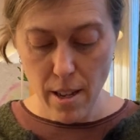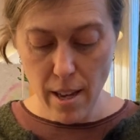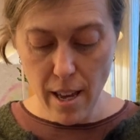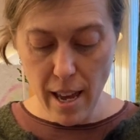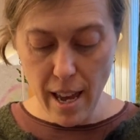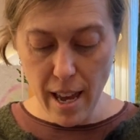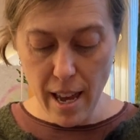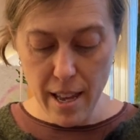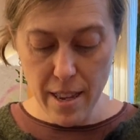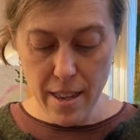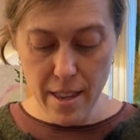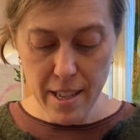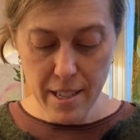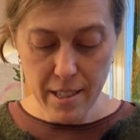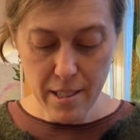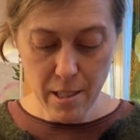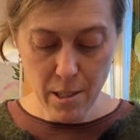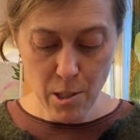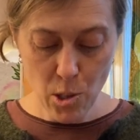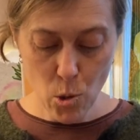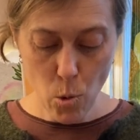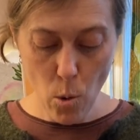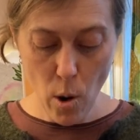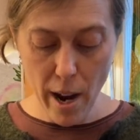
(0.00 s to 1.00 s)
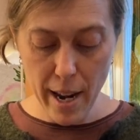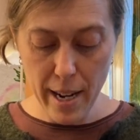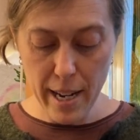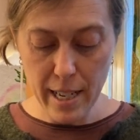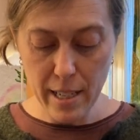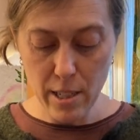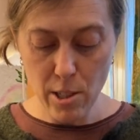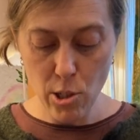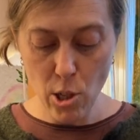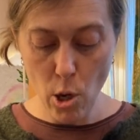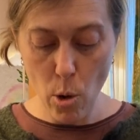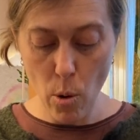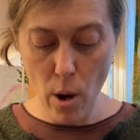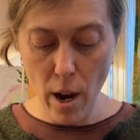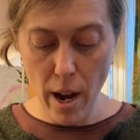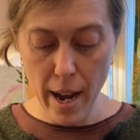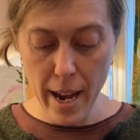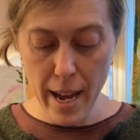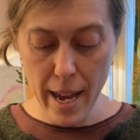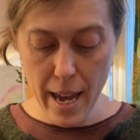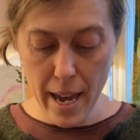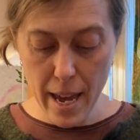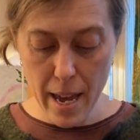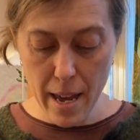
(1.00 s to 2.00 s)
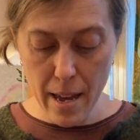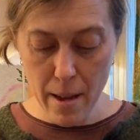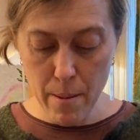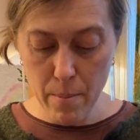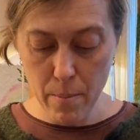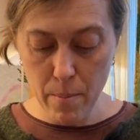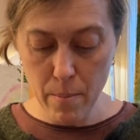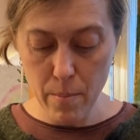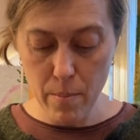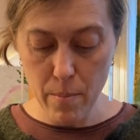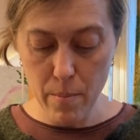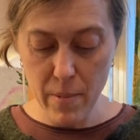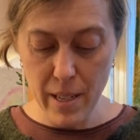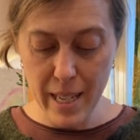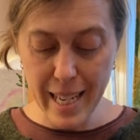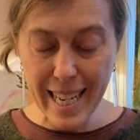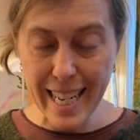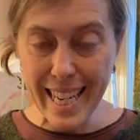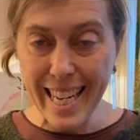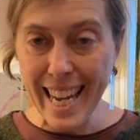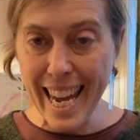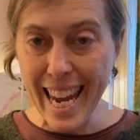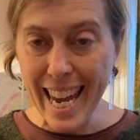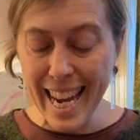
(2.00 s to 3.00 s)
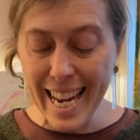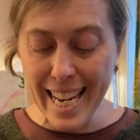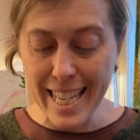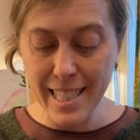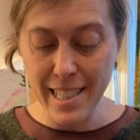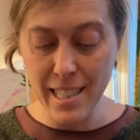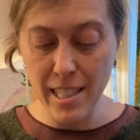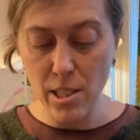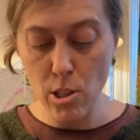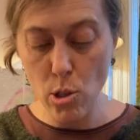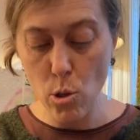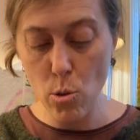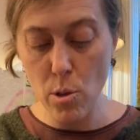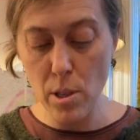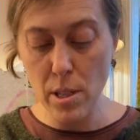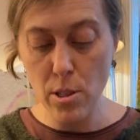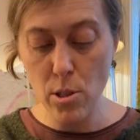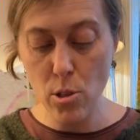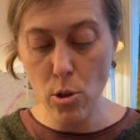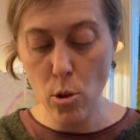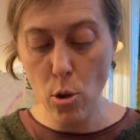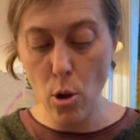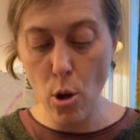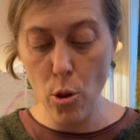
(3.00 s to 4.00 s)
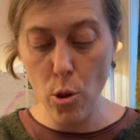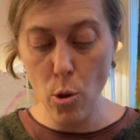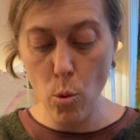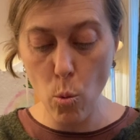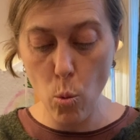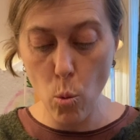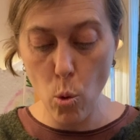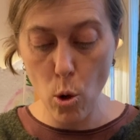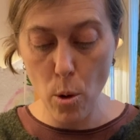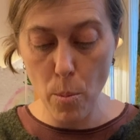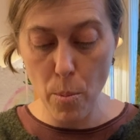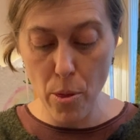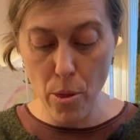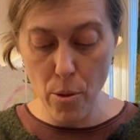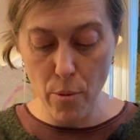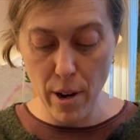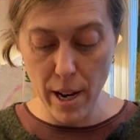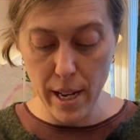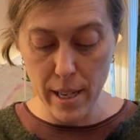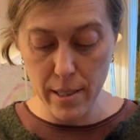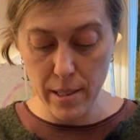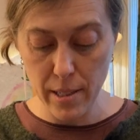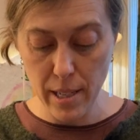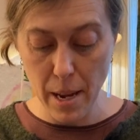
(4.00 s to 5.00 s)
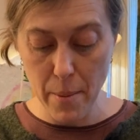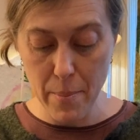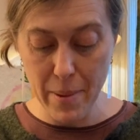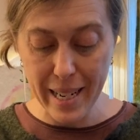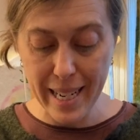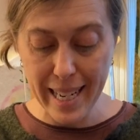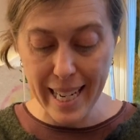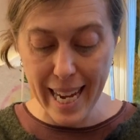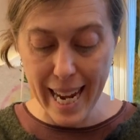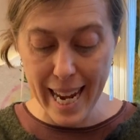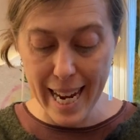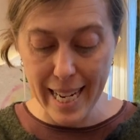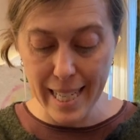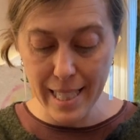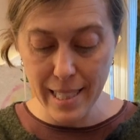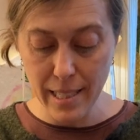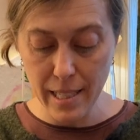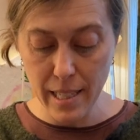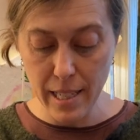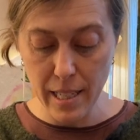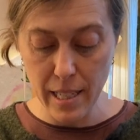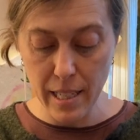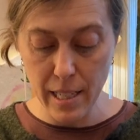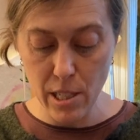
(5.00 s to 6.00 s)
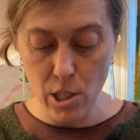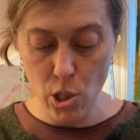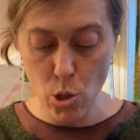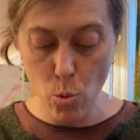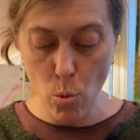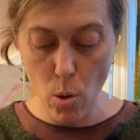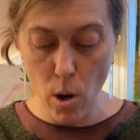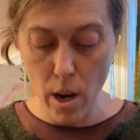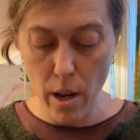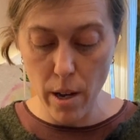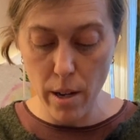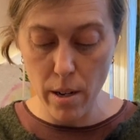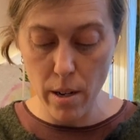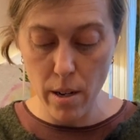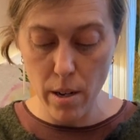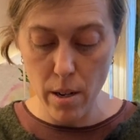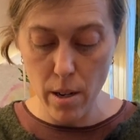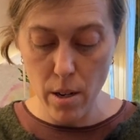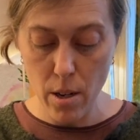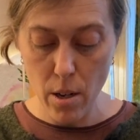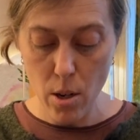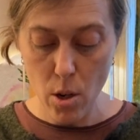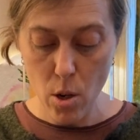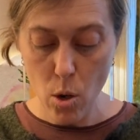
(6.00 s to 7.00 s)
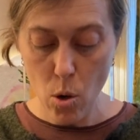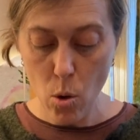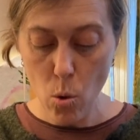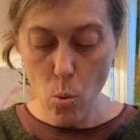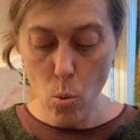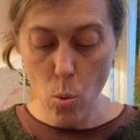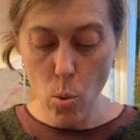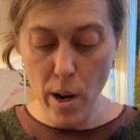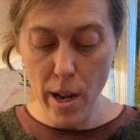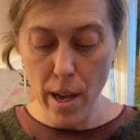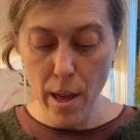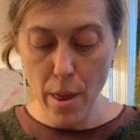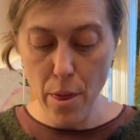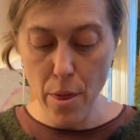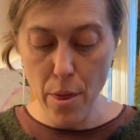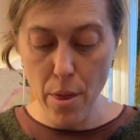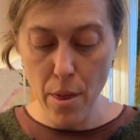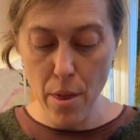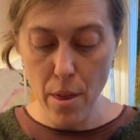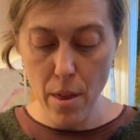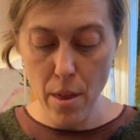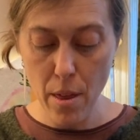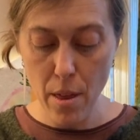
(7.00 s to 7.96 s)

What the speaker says: And this is twining. So I am encasing, so these are called the warp threads. I'm encasing each one with